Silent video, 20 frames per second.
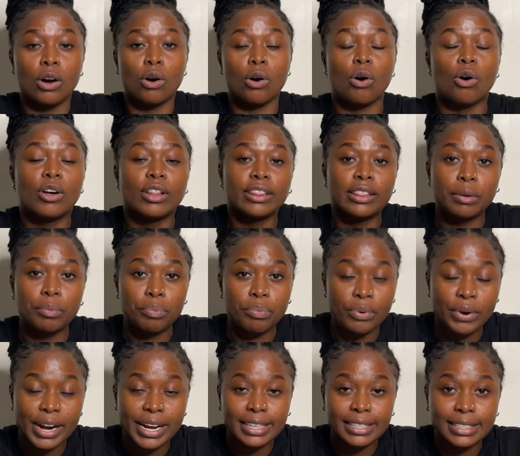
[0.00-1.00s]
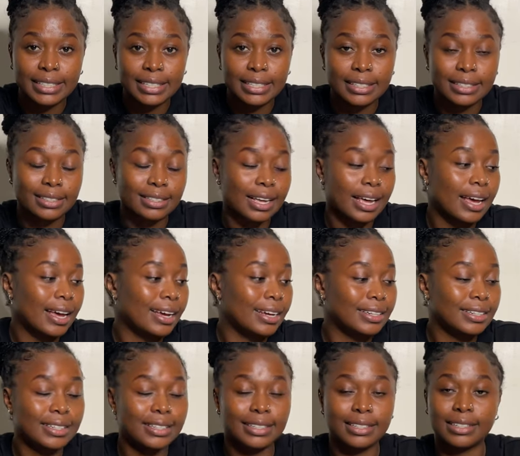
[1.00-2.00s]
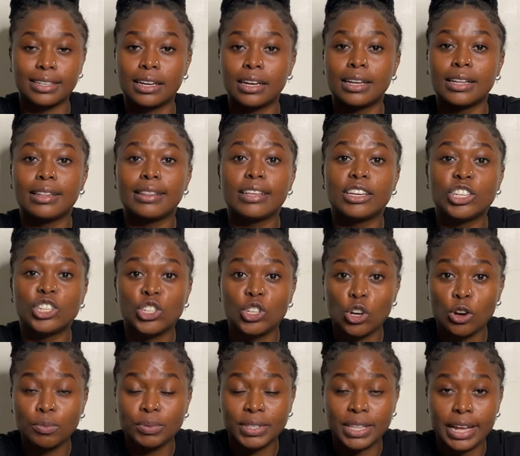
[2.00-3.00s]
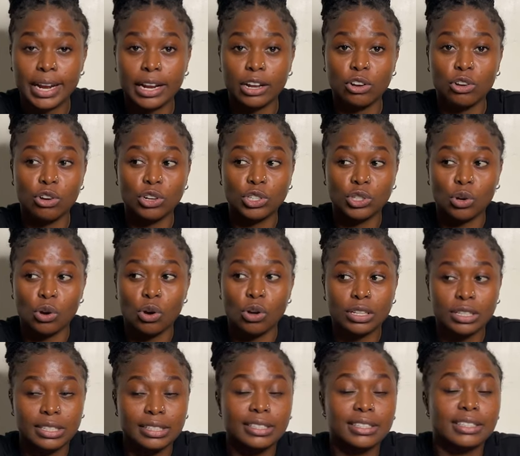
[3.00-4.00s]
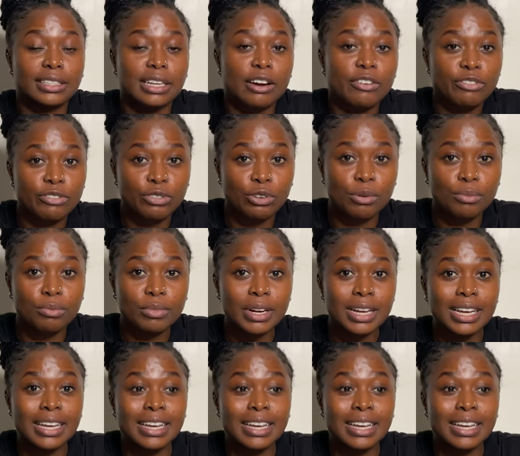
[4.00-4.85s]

on the prices and the shops that I got all this stuff from.